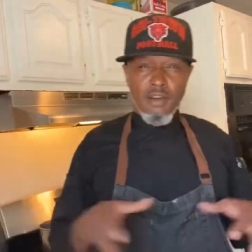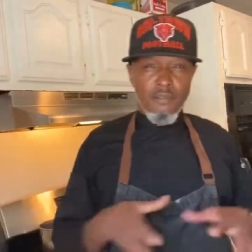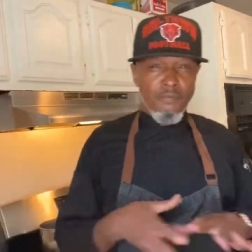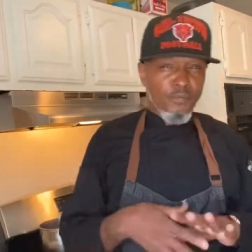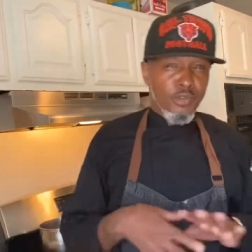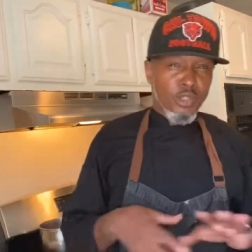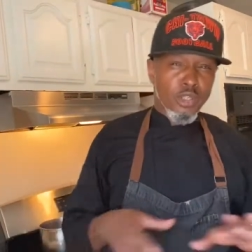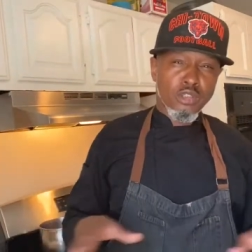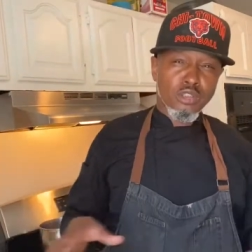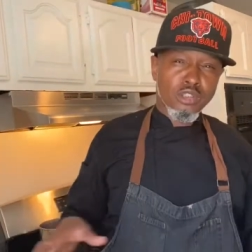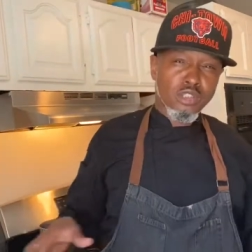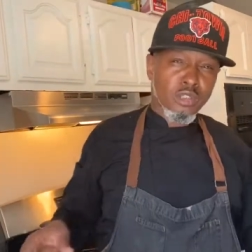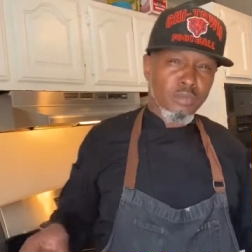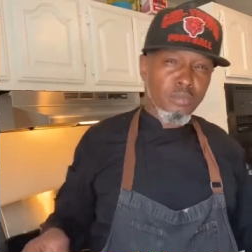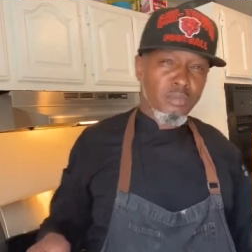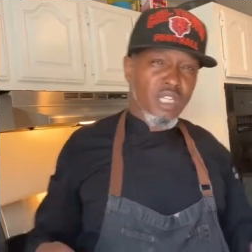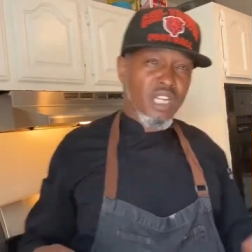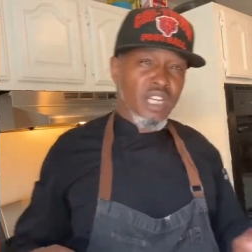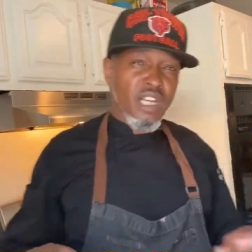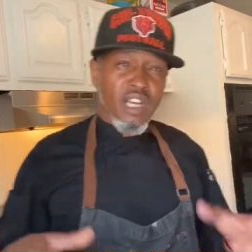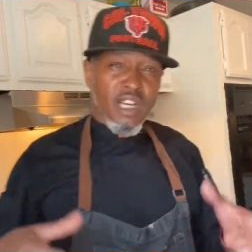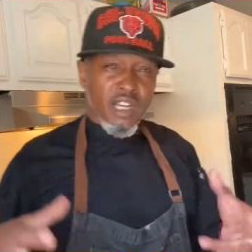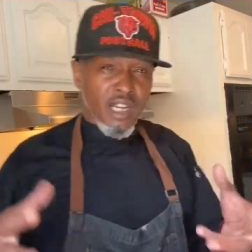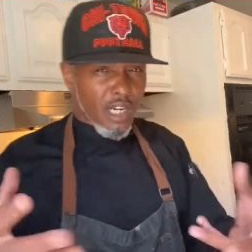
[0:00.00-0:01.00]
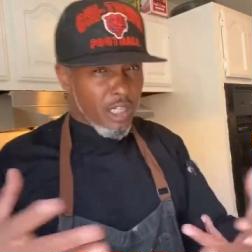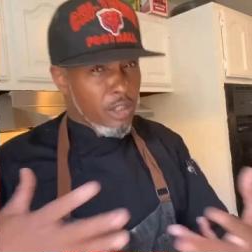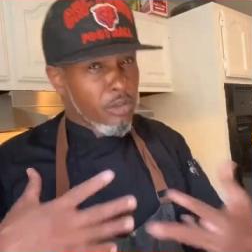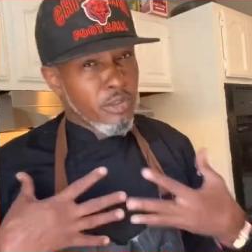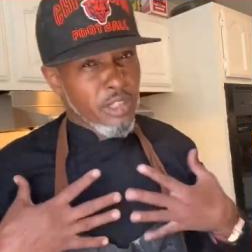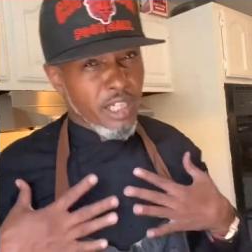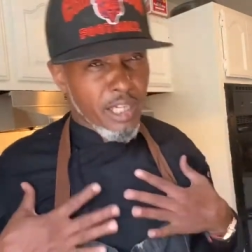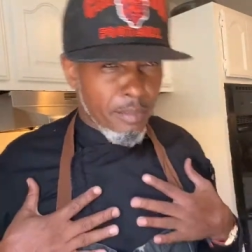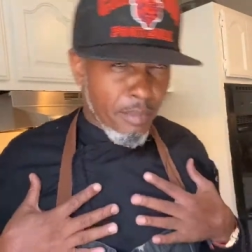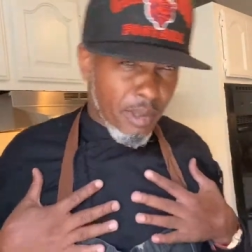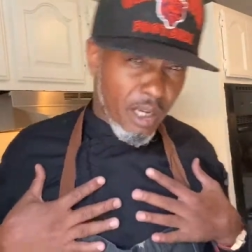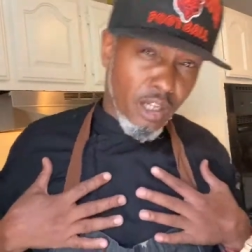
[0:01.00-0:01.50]
fuse them and I
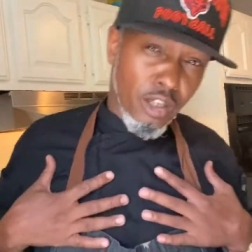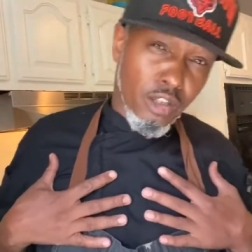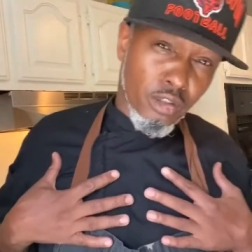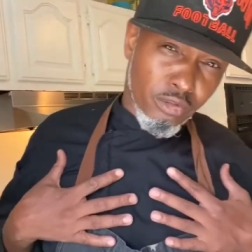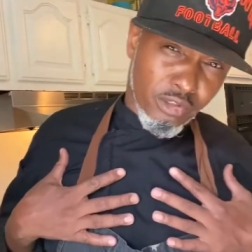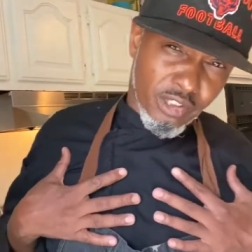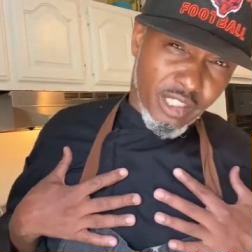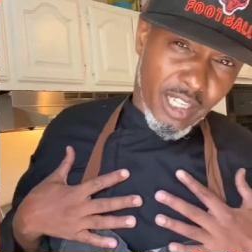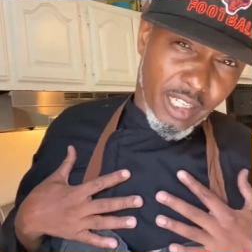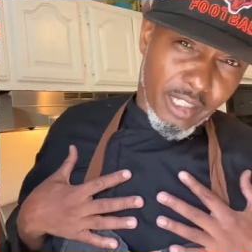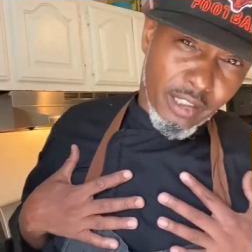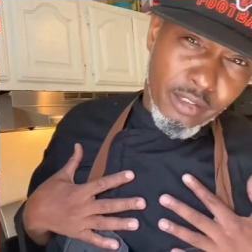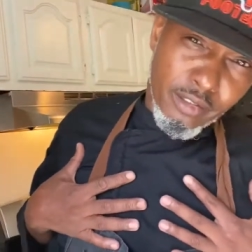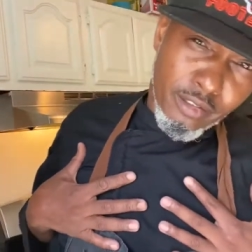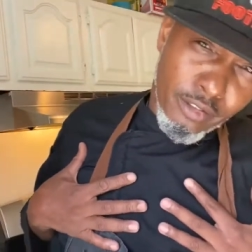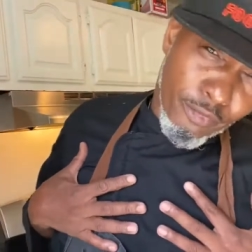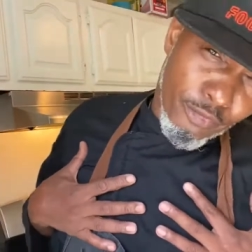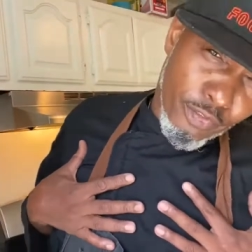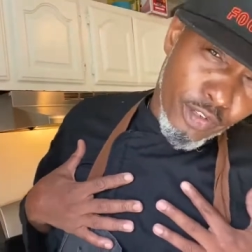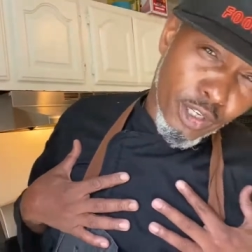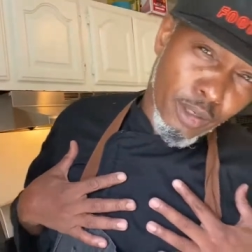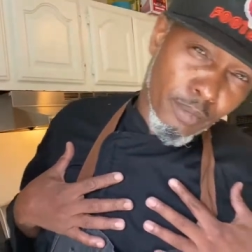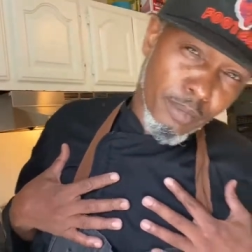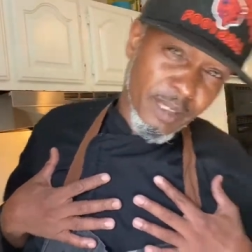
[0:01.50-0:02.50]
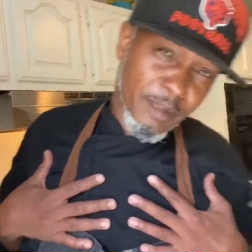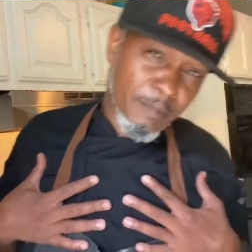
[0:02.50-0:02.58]
create my own thing. You feel me?